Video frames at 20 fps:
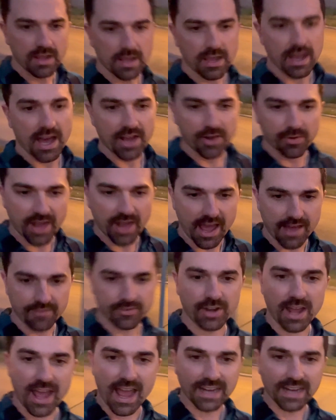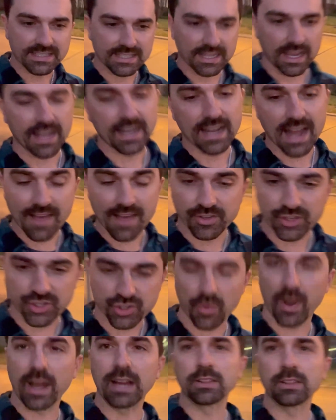I didn't have a
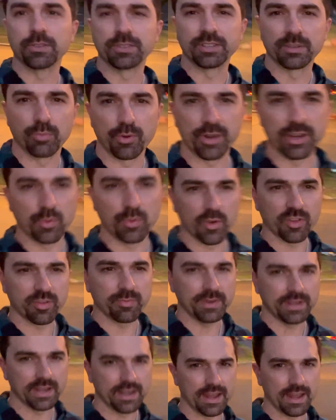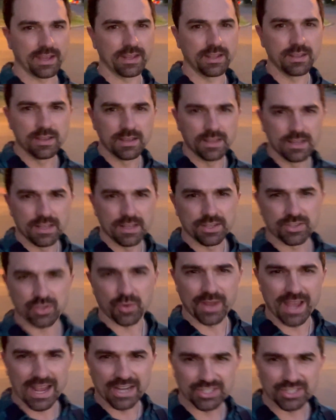trailer to bring with me today.
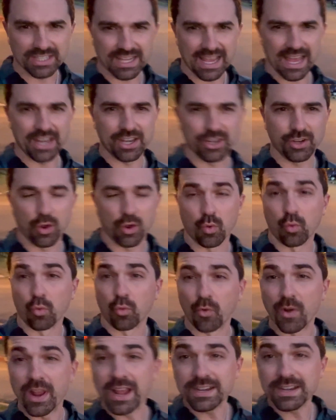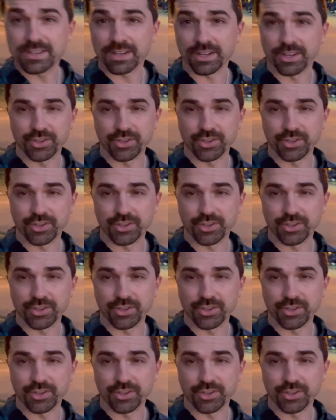So I actually had to go rent a